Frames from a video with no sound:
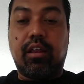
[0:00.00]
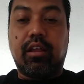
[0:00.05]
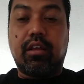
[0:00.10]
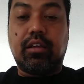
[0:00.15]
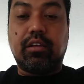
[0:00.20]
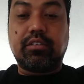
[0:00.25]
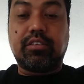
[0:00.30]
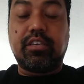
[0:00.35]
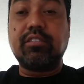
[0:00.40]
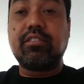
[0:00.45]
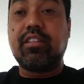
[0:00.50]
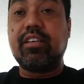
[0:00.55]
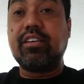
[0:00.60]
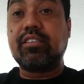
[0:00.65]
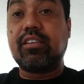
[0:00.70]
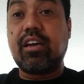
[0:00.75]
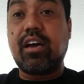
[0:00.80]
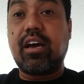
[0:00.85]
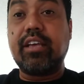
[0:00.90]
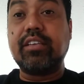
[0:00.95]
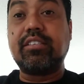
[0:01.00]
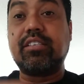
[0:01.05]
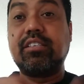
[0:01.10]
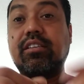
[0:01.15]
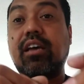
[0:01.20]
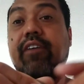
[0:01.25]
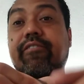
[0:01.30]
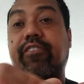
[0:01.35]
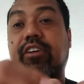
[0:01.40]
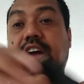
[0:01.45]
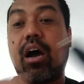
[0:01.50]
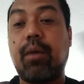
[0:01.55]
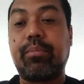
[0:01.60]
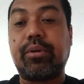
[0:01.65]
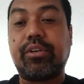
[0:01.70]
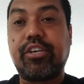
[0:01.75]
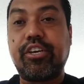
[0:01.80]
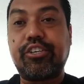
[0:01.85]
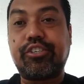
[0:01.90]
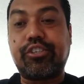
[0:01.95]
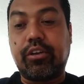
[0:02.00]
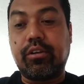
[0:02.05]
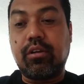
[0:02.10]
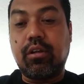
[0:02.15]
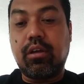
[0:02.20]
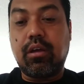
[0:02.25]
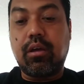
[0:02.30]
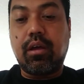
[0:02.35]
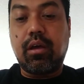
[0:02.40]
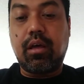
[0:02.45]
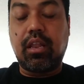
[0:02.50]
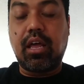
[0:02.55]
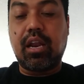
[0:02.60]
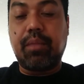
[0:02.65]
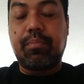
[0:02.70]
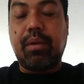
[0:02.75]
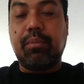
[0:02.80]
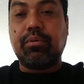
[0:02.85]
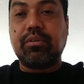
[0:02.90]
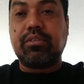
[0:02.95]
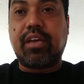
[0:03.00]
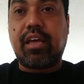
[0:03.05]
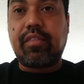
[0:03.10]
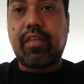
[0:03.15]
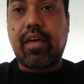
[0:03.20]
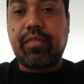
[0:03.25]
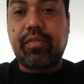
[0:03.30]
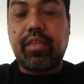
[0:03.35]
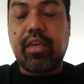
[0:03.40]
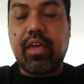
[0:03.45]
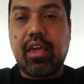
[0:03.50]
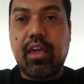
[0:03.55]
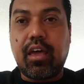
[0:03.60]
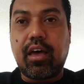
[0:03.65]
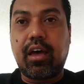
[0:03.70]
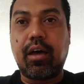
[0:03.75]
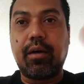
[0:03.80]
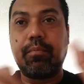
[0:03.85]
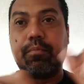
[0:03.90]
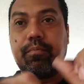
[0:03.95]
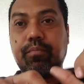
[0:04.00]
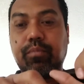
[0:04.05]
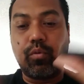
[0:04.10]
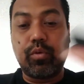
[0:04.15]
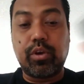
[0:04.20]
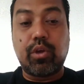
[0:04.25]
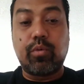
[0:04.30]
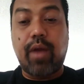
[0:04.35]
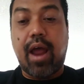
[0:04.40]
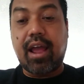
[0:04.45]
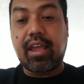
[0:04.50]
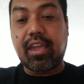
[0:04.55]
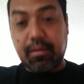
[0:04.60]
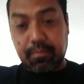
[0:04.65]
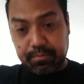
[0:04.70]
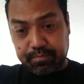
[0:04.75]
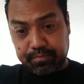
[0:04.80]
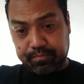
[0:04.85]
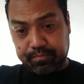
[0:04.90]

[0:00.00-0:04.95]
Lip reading: Since this gun is designed for competition, a lot of people said that when you rack it,